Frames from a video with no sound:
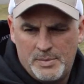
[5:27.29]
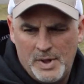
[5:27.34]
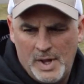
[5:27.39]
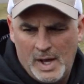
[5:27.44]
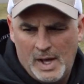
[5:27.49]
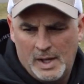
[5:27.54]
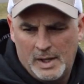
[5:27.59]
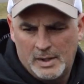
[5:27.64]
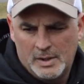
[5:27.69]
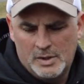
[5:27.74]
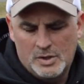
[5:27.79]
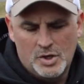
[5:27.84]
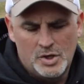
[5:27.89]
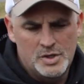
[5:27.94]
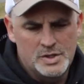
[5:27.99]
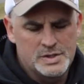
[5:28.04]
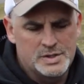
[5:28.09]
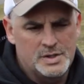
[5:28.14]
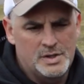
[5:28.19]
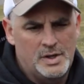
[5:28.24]
that
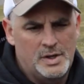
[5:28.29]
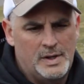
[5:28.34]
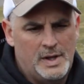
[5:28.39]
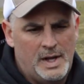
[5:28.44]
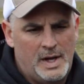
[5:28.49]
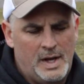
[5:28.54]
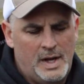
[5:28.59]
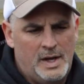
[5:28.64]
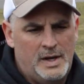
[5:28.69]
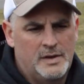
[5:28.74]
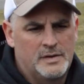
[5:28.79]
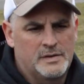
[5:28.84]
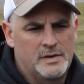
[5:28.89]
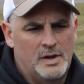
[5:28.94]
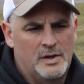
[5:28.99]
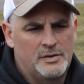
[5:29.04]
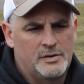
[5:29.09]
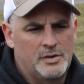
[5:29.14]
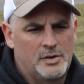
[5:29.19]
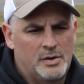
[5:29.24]
cursor and that heading
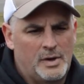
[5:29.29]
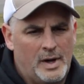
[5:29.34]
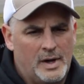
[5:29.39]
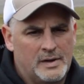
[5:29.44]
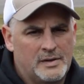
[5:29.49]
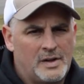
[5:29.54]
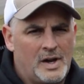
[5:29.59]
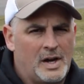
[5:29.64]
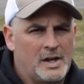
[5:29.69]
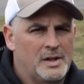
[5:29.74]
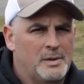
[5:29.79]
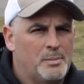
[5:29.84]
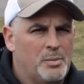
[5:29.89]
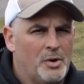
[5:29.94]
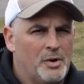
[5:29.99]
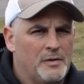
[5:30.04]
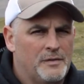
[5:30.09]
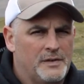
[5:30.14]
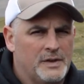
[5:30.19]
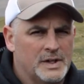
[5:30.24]
sensor exactly
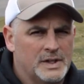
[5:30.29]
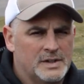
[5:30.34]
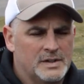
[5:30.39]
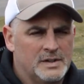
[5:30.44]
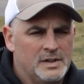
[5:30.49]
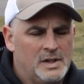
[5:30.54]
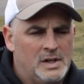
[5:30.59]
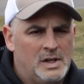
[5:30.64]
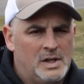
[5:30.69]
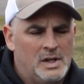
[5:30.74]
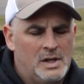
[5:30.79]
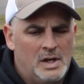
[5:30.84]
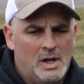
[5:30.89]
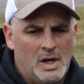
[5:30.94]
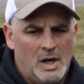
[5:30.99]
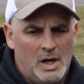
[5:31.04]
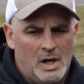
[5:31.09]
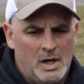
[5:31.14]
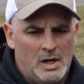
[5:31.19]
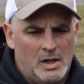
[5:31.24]
perfect
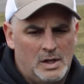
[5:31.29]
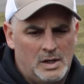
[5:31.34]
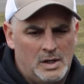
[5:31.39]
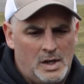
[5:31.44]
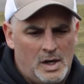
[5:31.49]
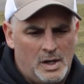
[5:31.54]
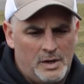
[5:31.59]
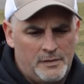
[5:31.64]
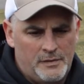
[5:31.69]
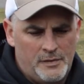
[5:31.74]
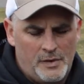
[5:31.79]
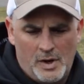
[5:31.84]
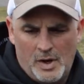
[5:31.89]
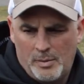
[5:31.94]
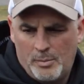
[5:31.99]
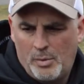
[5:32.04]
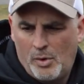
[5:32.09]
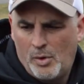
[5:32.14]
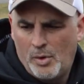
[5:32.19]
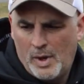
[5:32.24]
on the front
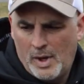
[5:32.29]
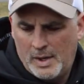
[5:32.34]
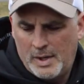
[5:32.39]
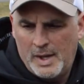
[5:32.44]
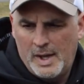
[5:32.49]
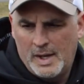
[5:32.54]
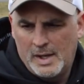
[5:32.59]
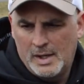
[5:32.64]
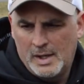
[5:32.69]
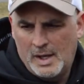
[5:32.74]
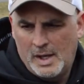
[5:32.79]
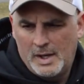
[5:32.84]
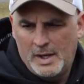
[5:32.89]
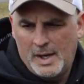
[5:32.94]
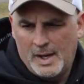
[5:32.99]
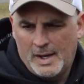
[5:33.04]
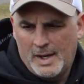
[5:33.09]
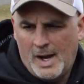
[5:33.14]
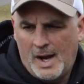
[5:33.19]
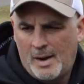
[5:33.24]
of the boat on
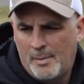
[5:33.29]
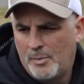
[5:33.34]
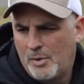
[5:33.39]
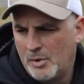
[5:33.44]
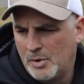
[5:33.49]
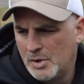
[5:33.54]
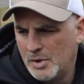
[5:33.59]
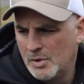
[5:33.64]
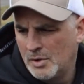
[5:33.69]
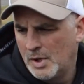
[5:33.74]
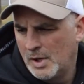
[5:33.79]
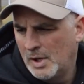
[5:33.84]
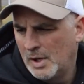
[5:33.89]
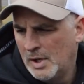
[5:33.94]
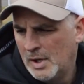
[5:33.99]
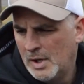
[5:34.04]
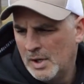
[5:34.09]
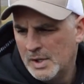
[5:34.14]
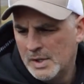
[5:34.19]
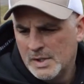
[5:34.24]
that combo unit.
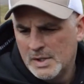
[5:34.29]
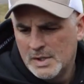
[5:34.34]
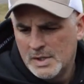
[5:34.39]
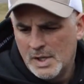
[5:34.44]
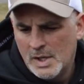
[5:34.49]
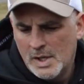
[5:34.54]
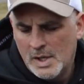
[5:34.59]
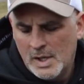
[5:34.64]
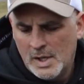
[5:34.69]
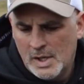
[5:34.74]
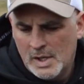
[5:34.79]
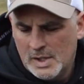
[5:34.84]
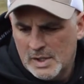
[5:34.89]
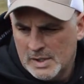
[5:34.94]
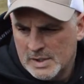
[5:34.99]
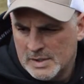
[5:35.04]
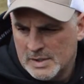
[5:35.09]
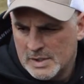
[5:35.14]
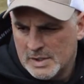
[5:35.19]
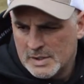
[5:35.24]

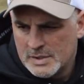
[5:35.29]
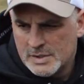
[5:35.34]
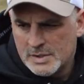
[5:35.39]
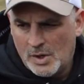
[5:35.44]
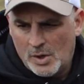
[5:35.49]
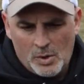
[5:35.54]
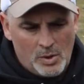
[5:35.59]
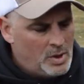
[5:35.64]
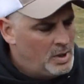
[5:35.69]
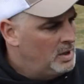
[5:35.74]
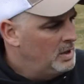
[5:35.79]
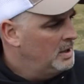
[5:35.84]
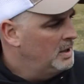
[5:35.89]
So